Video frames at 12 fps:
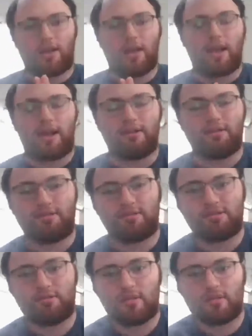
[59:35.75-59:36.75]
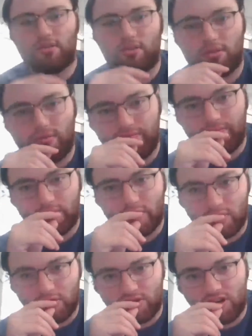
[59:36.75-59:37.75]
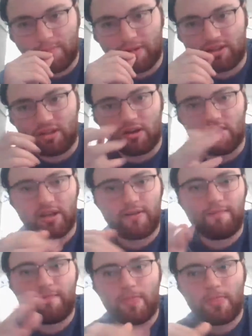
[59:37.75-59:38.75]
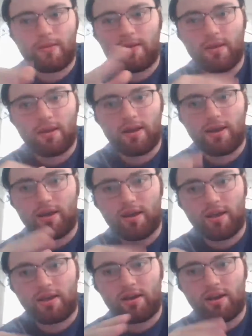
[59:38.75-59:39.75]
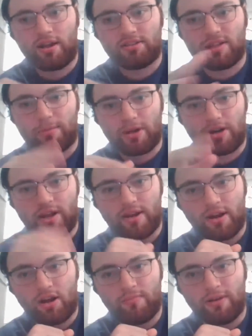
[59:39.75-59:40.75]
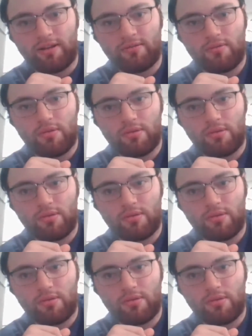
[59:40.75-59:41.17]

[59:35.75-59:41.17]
and sorry about all the unstable internet and all, but